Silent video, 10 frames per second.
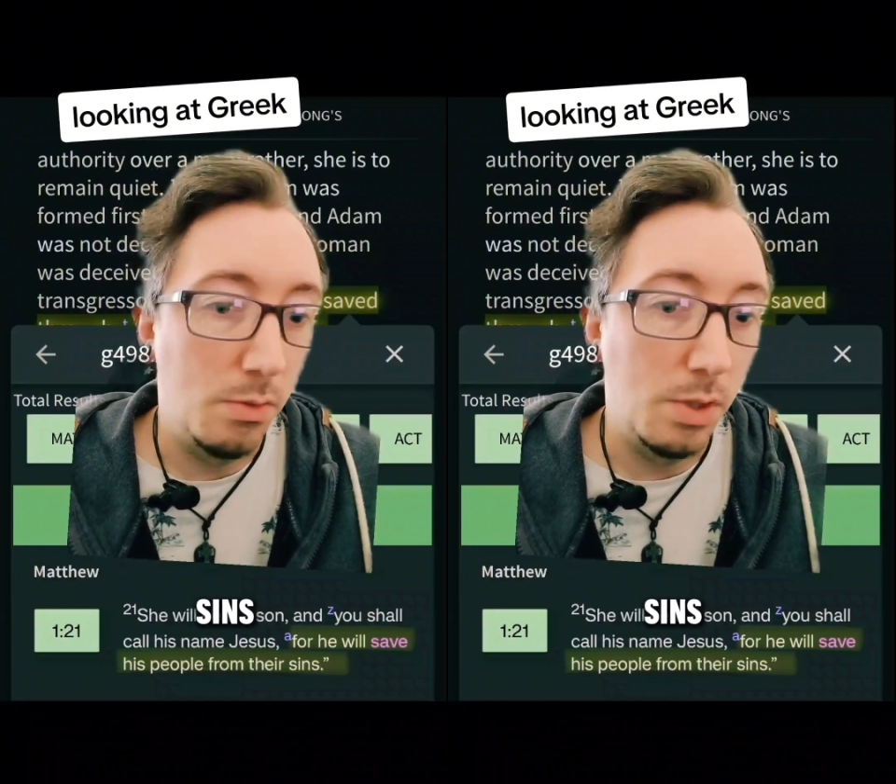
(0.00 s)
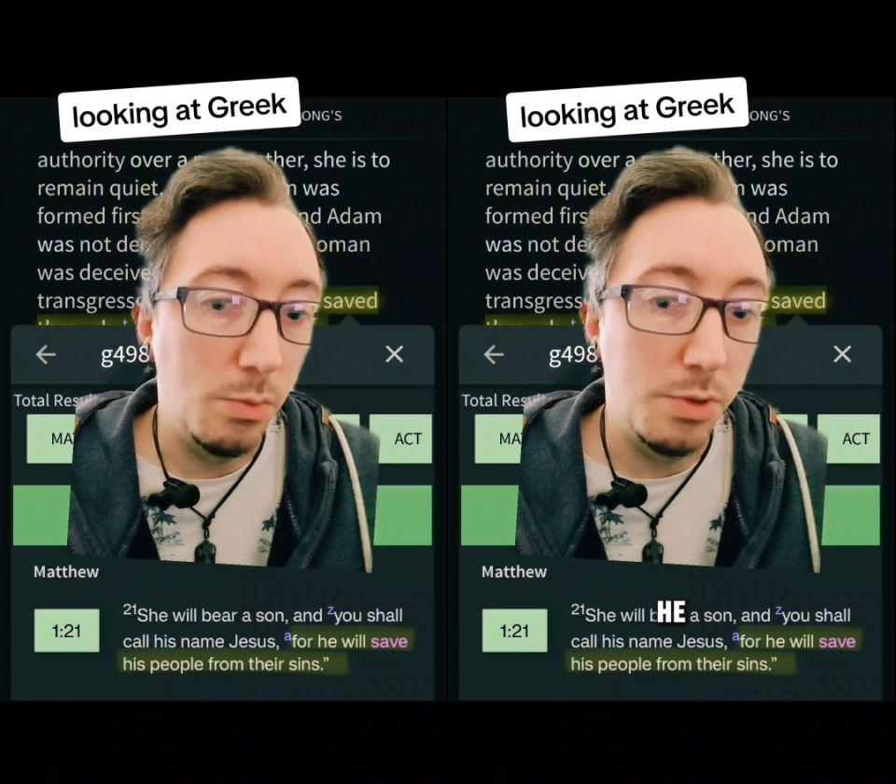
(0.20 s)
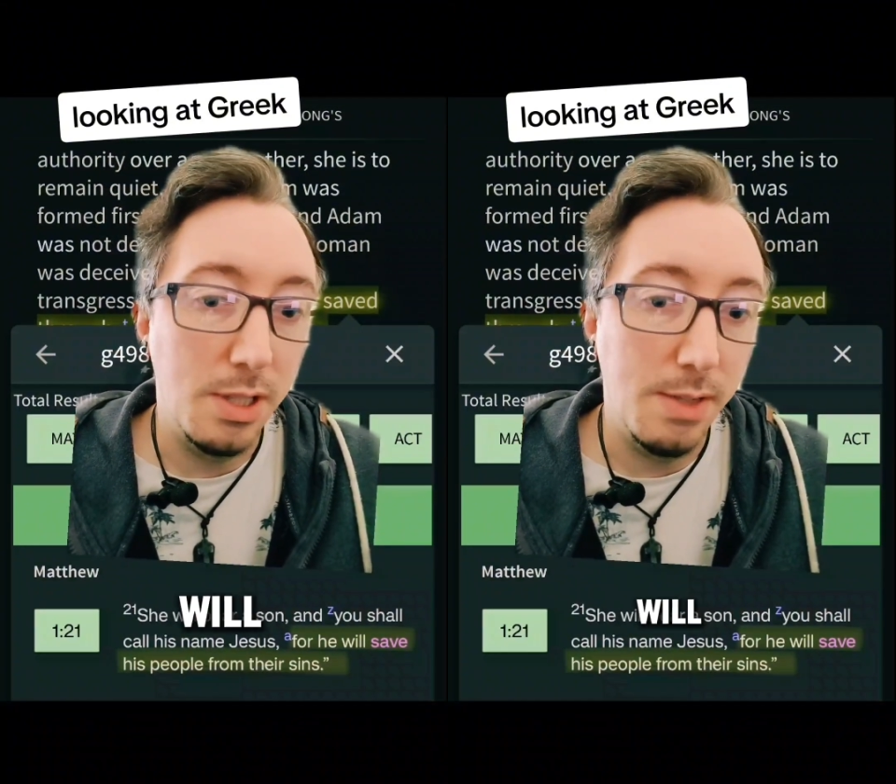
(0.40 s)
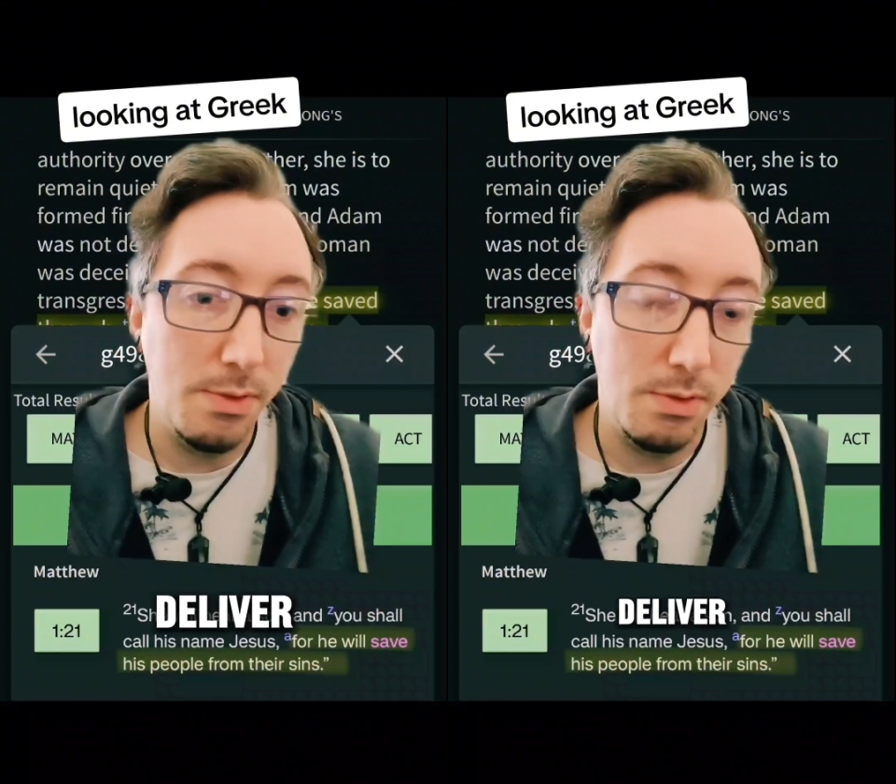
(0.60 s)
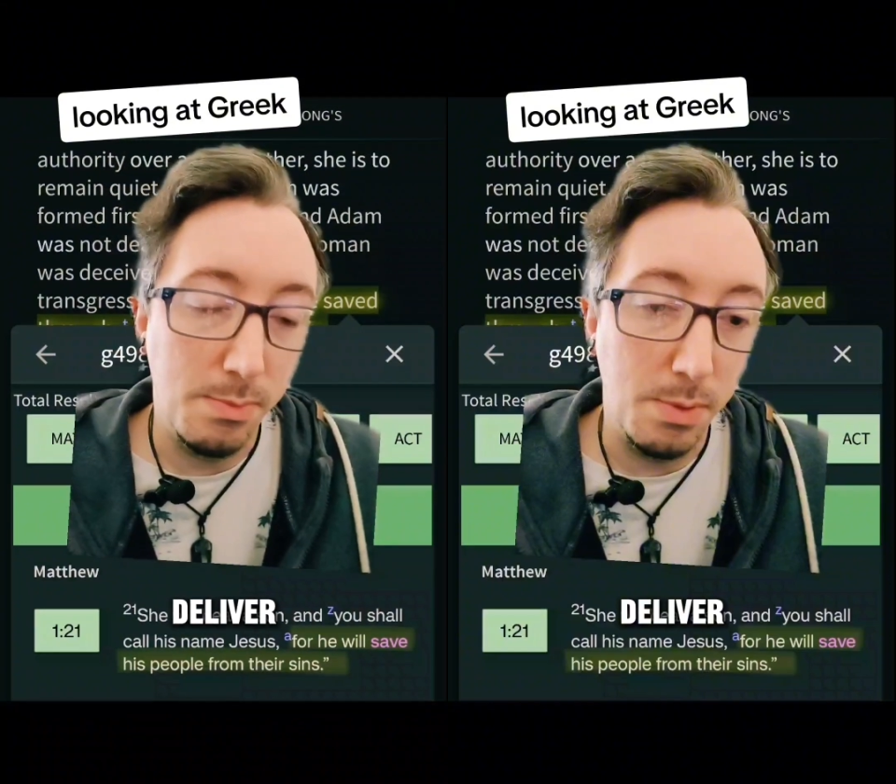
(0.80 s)
or he will
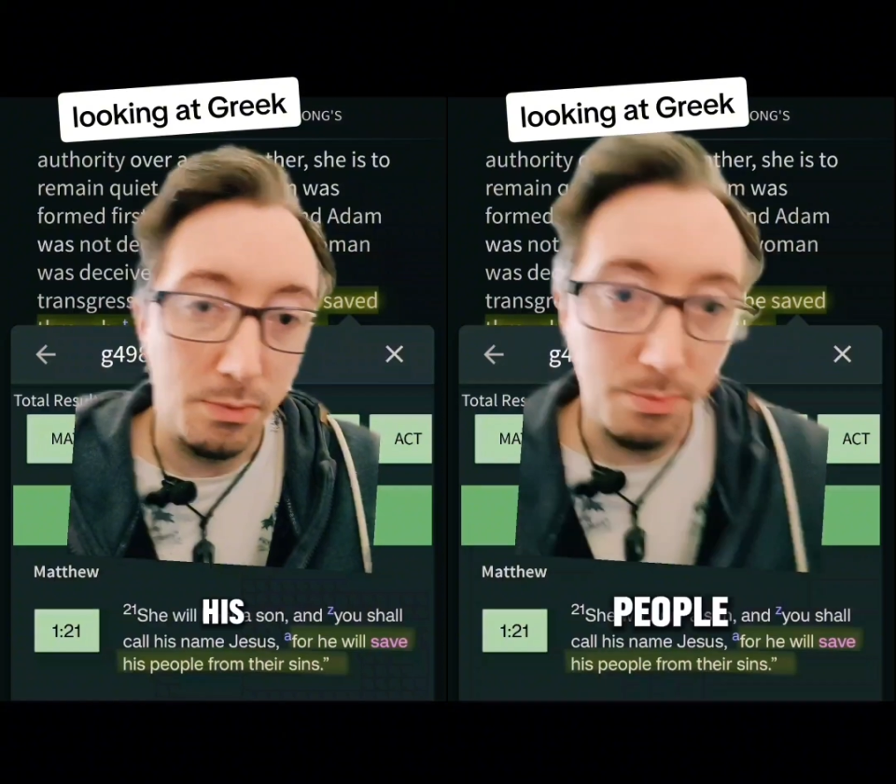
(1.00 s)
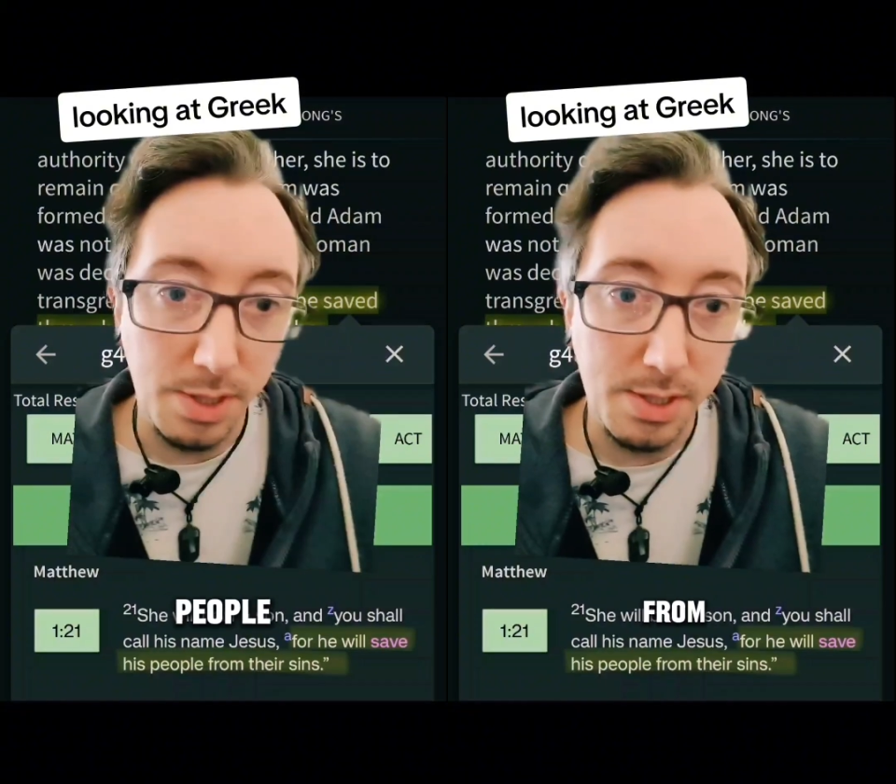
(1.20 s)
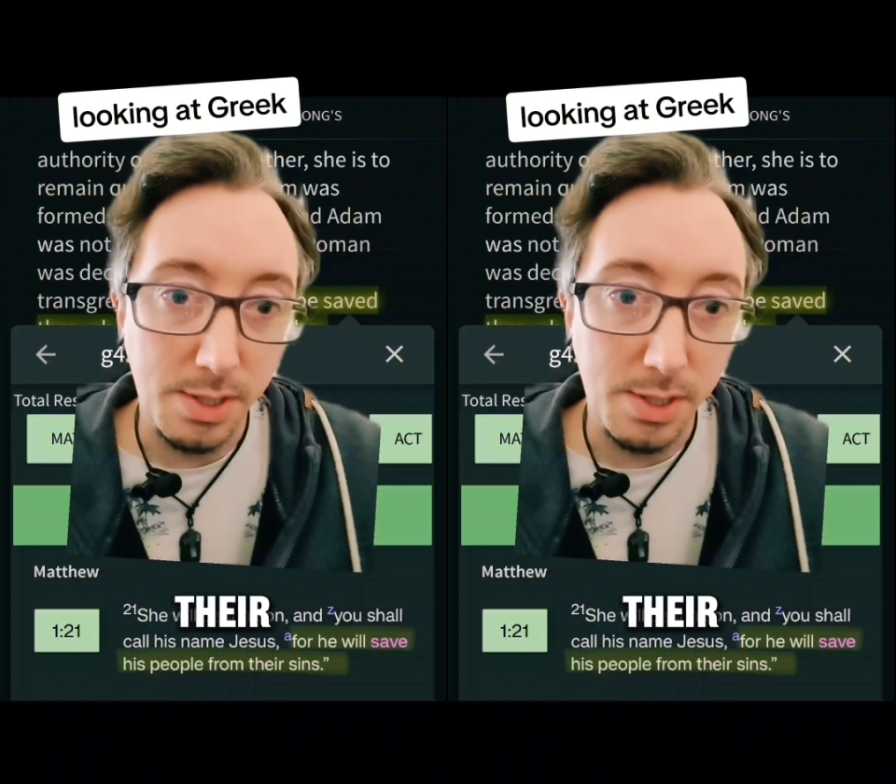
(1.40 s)
deliver his people from their